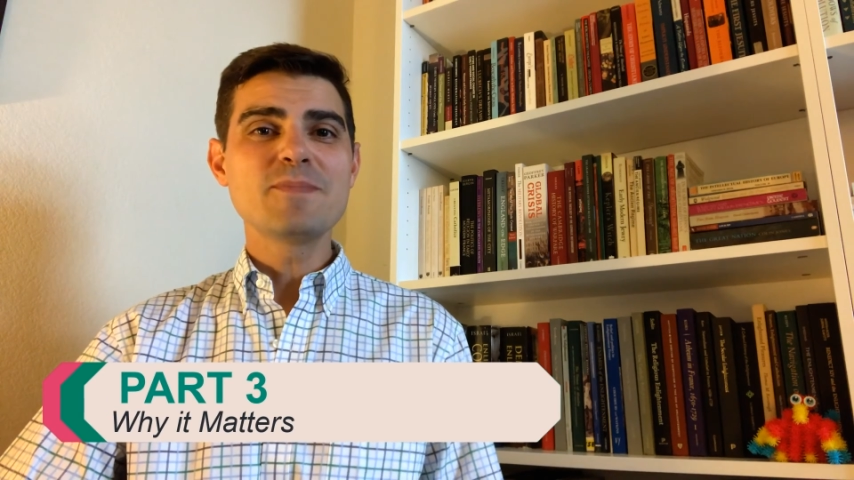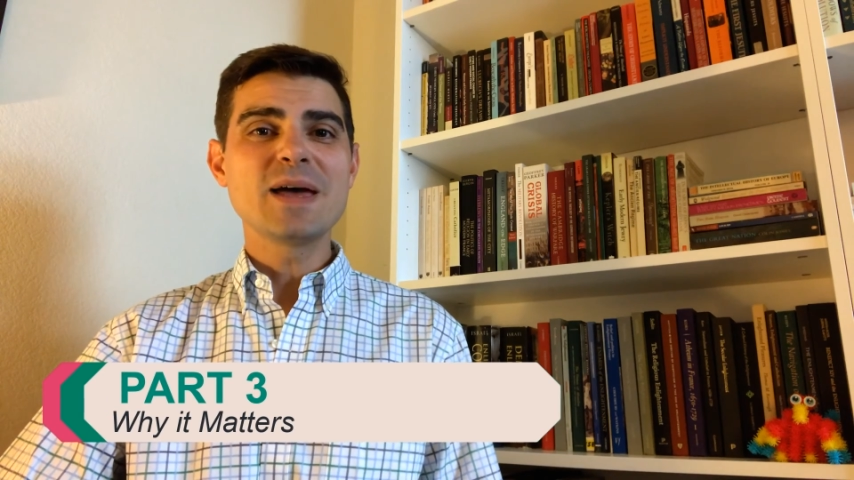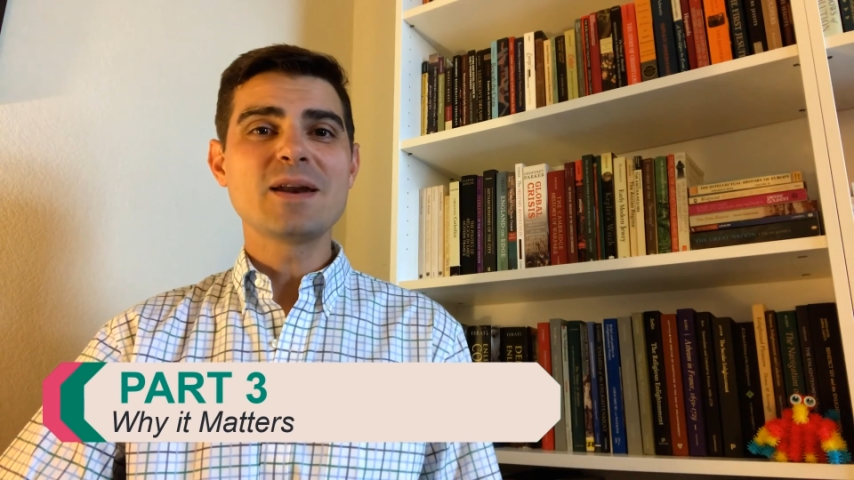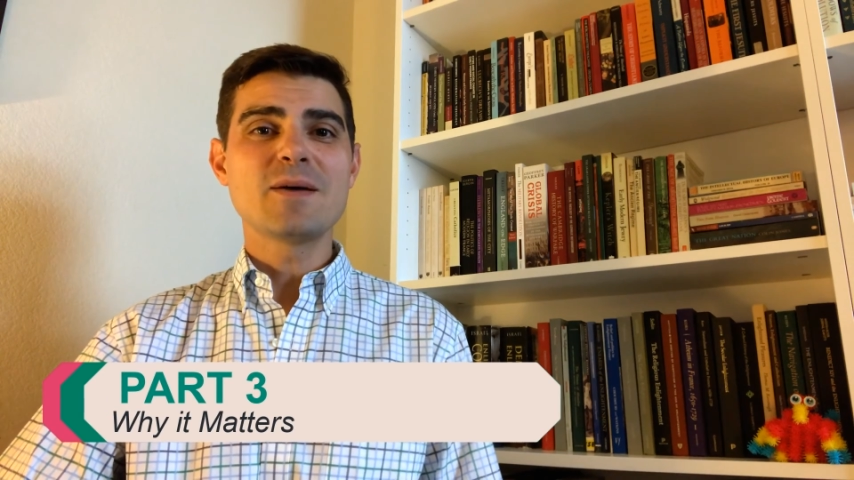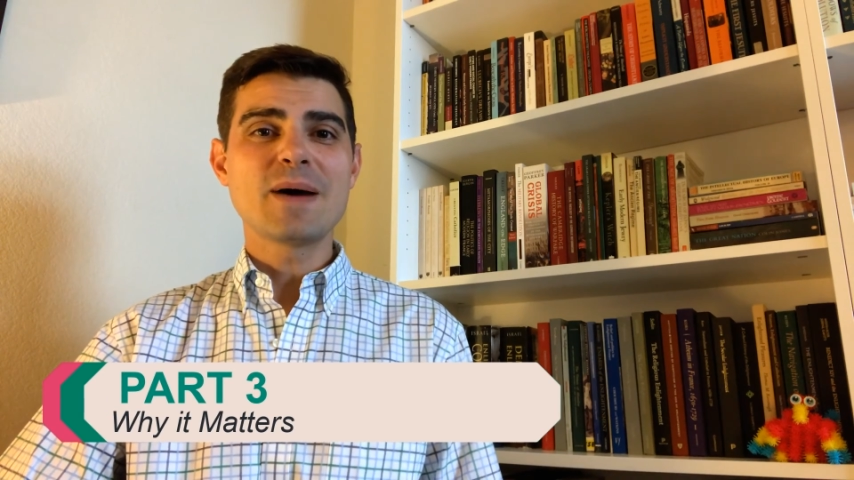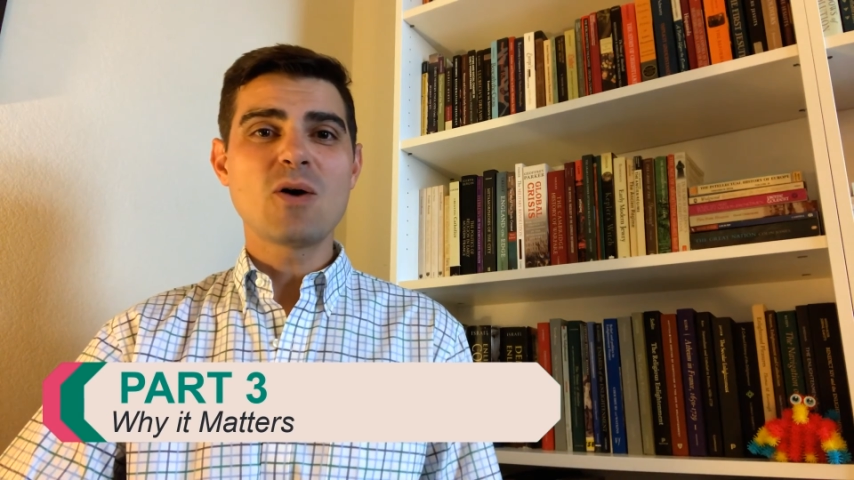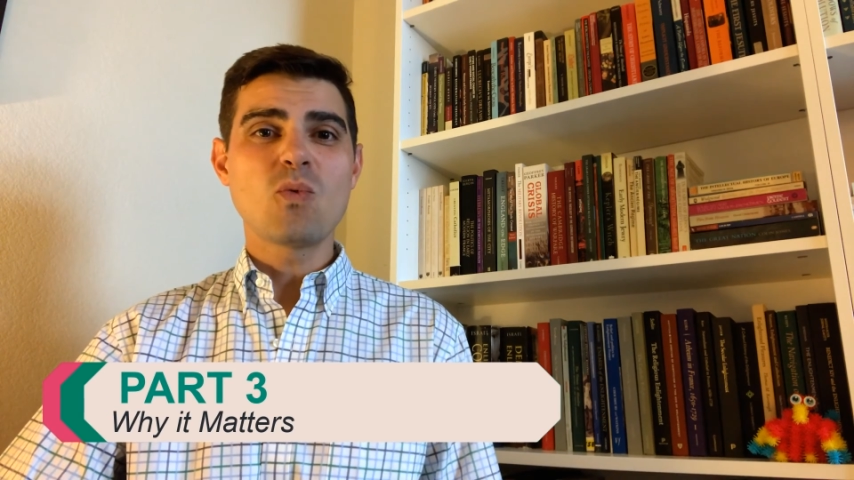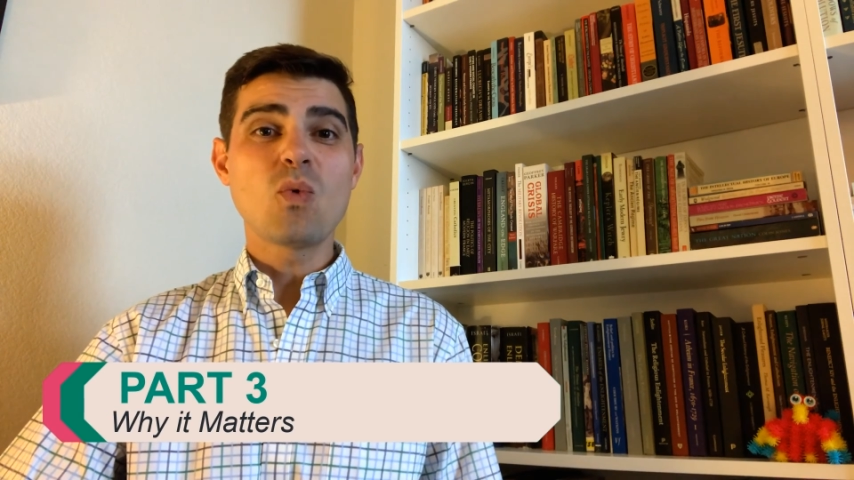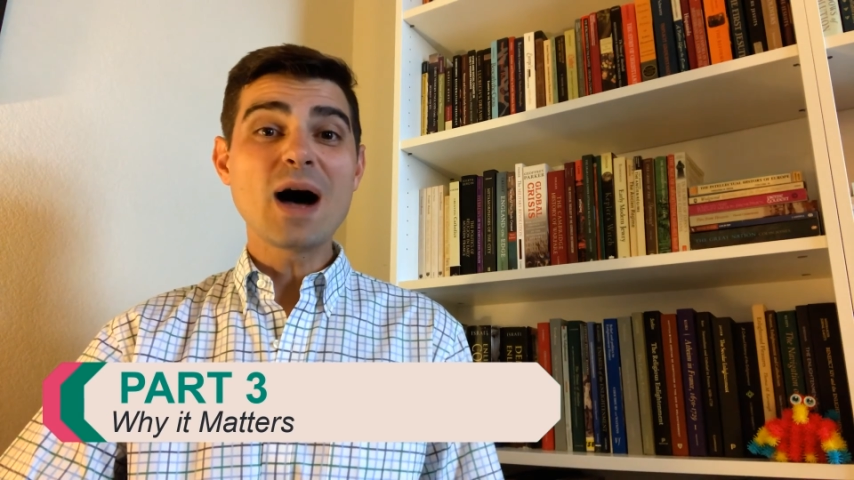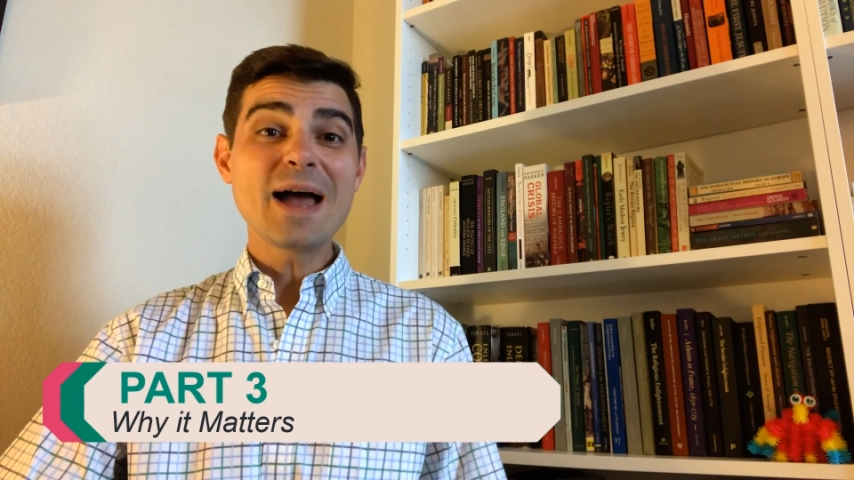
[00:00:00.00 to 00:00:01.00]
bit about
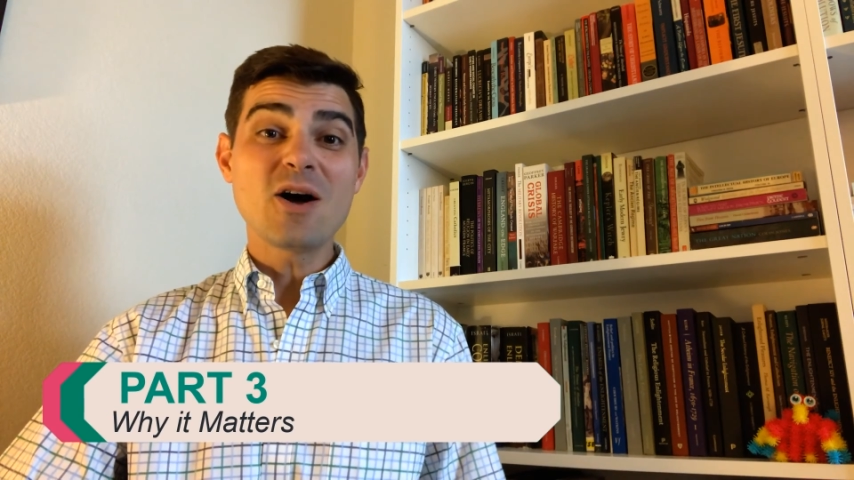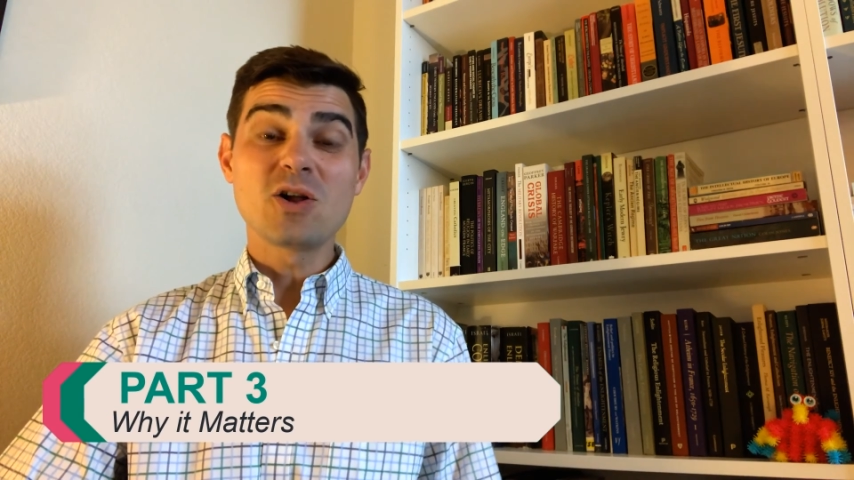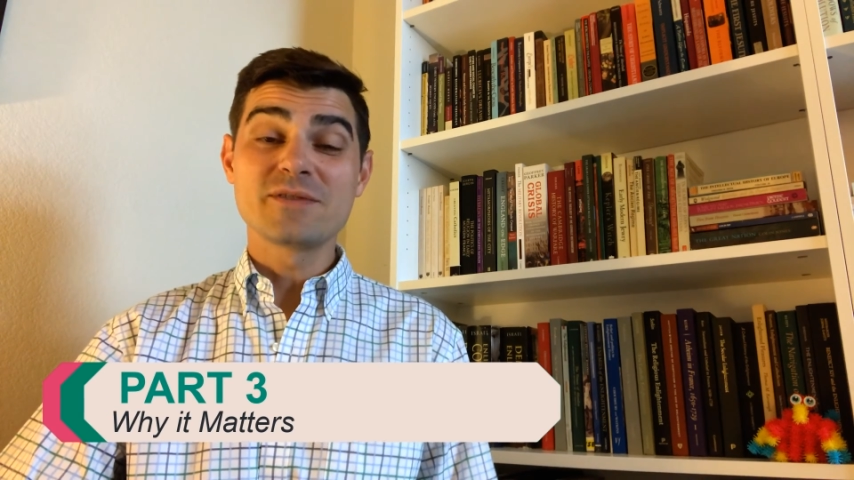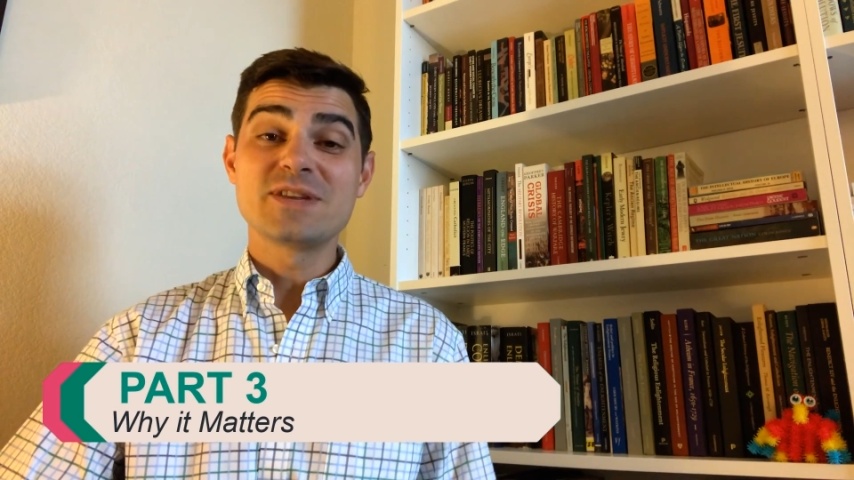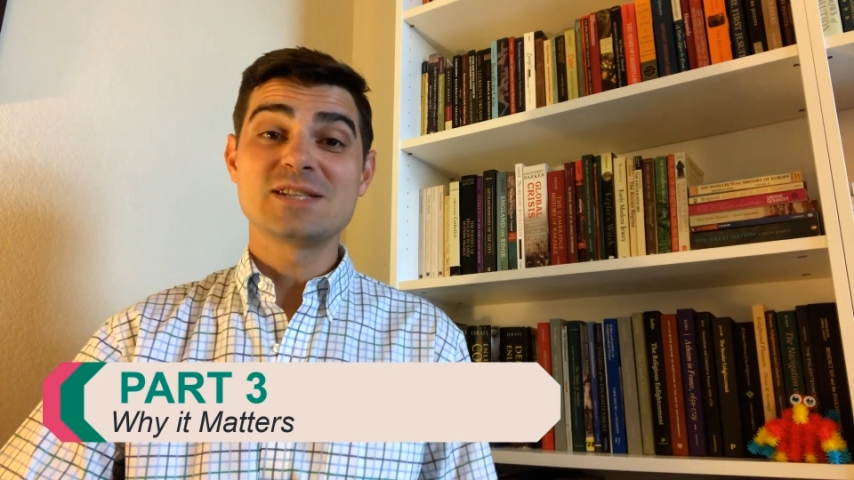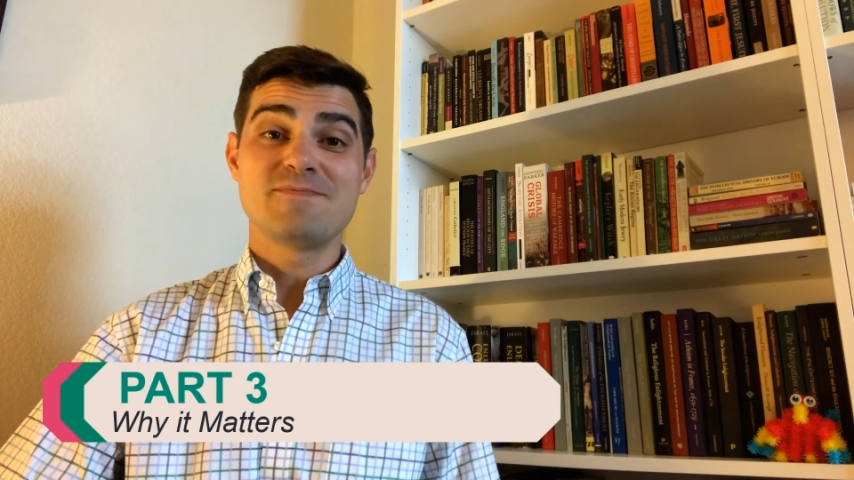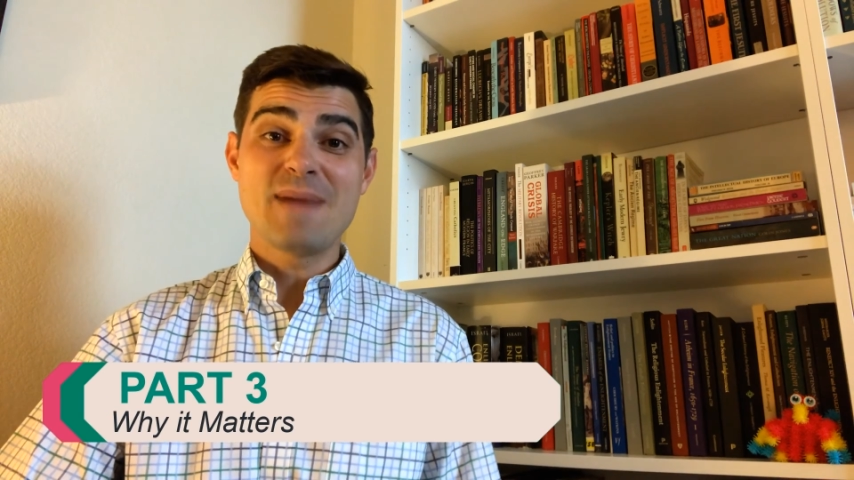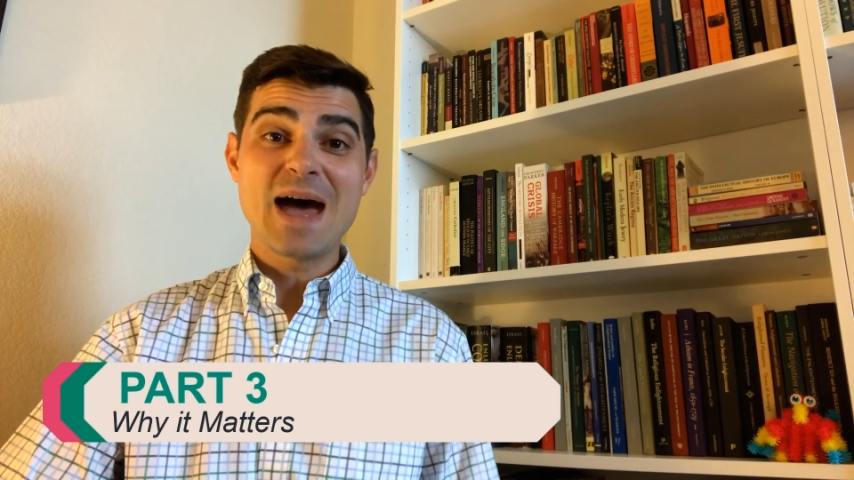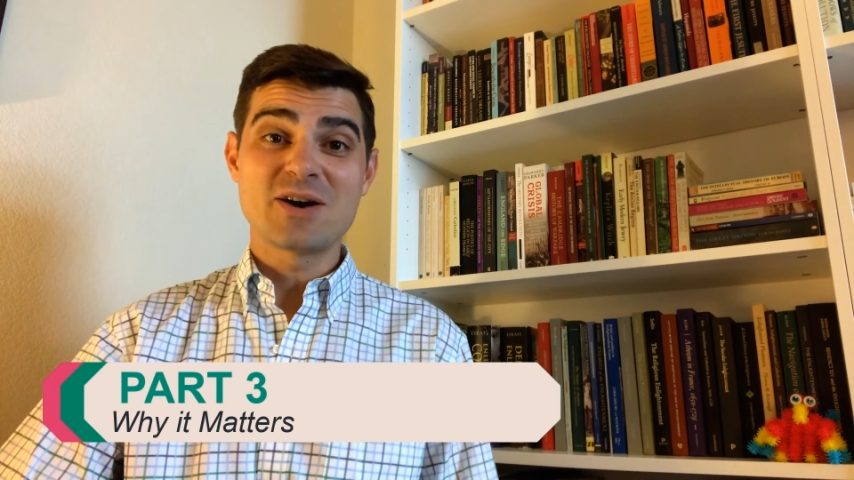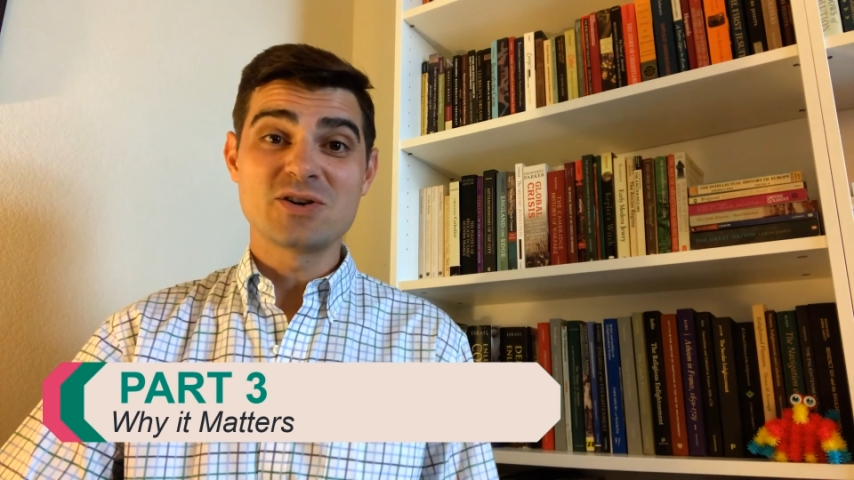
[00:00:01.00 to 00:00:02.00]
why all of this
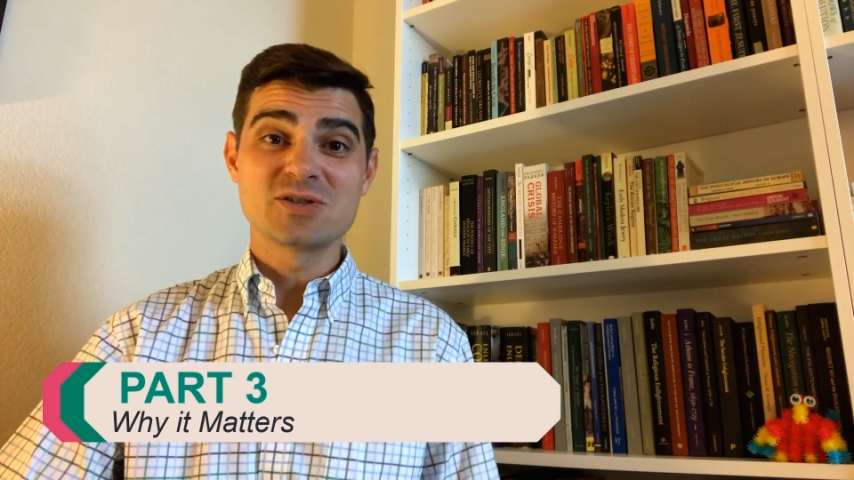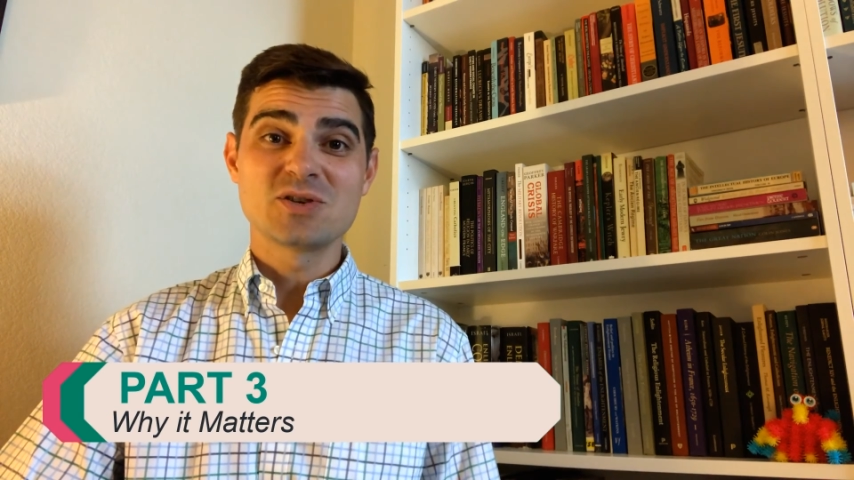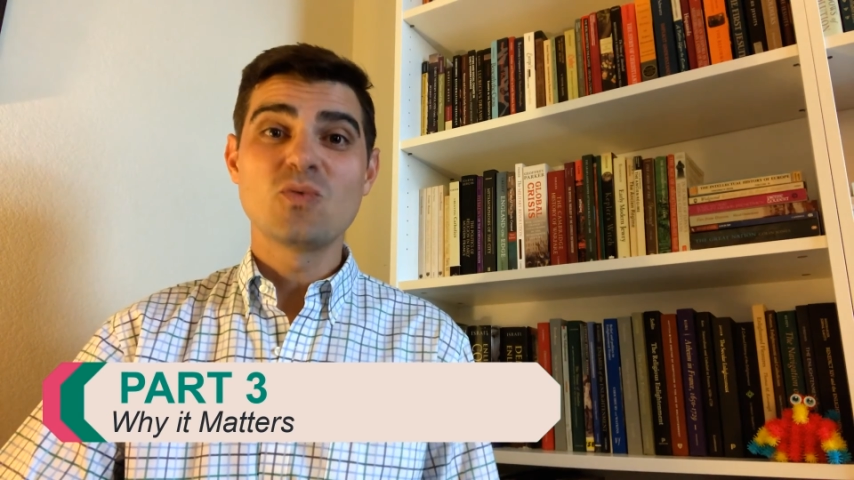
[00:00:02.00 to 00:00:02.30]
matters.